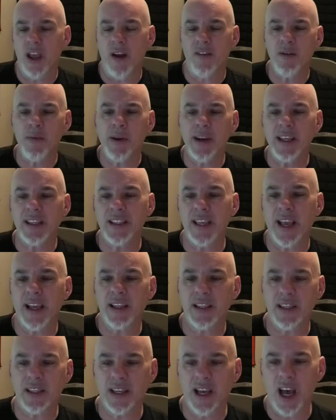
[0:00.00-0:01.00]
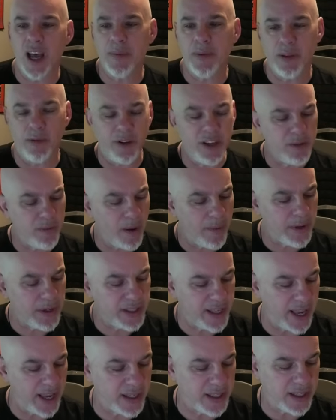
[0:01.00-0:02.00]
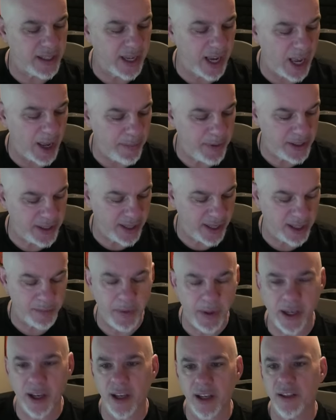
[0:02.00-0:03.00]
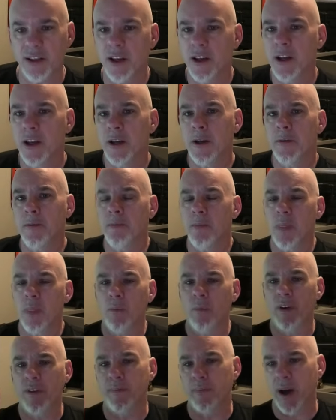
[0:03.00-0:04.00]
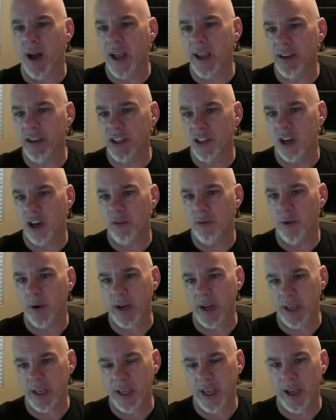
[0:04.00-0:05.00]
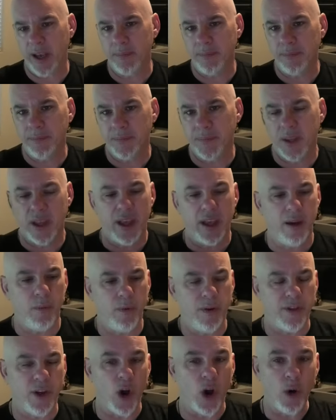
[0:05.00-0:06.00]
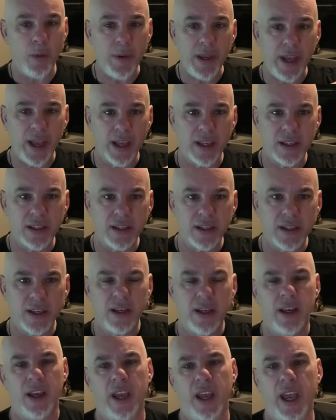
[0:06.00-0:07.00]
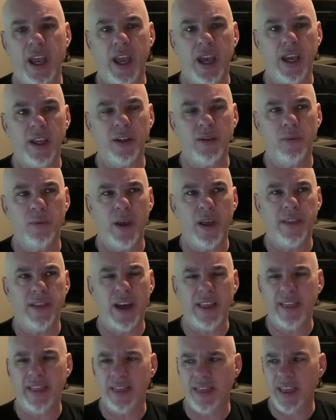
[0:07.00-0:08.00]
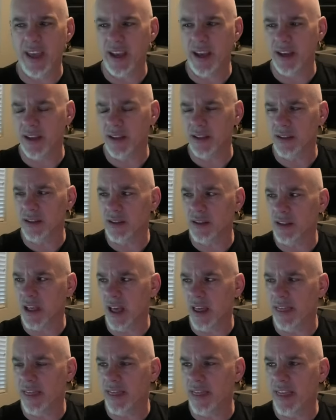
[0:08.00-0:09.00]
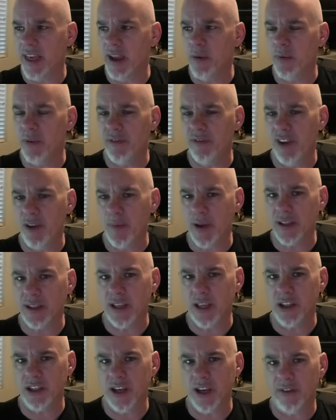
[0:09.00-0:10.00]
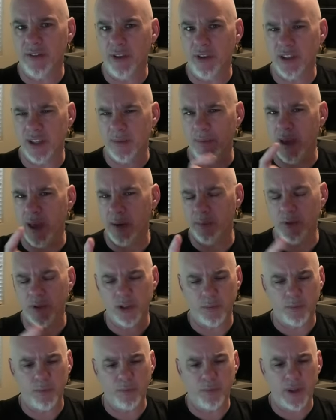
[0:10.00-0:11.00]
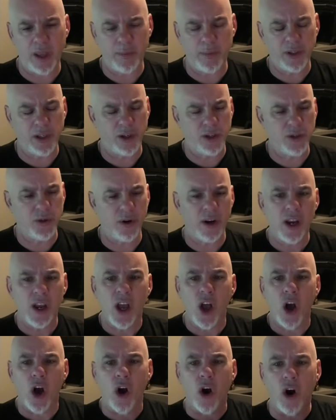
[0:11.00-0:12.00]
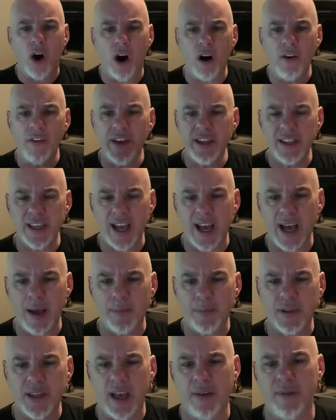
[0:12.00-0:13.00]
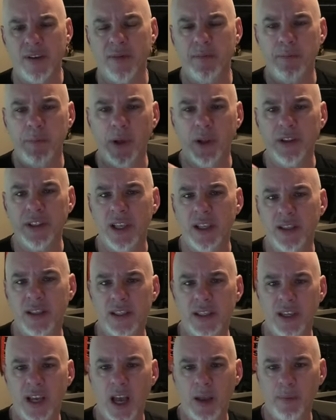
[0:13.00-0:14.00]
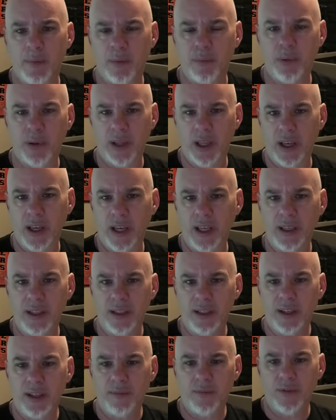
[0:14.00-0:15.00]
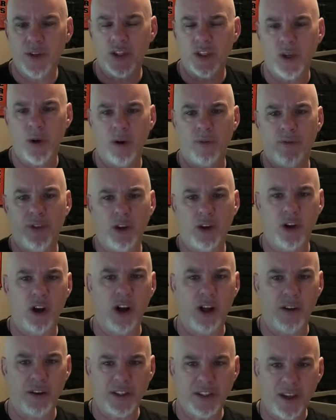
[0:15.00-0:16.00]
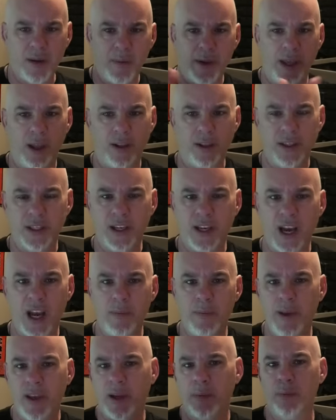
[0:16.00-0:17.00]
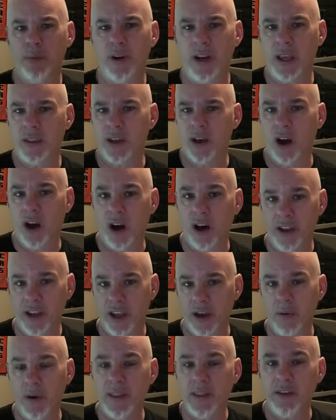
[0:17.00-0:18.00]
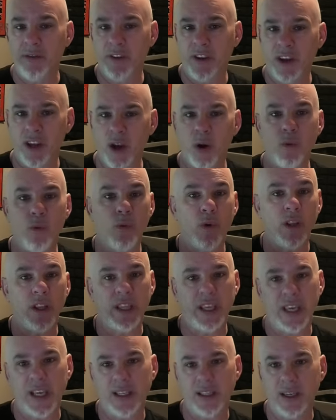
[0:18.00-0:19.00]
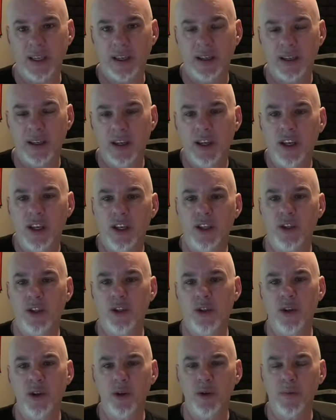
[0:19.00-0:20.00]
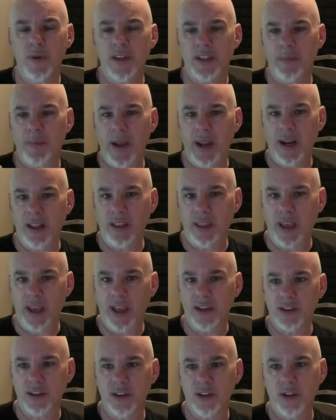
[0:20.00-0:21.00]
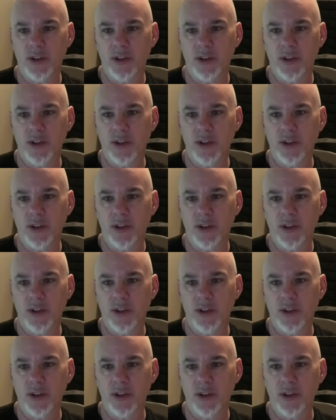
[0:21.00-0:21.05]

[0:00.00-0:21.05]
Everybody's saying Skype. And the reason why we're saying Skype is this, because with my software ecamm, with OBS, and with, I think with VMix that Jeff used, I'm not percent sure, all these apps have a built-in Skype plugin. So if the call is coming out on Skype, it can bring in the audio and the video really easy. Zoom is a pain in the ass.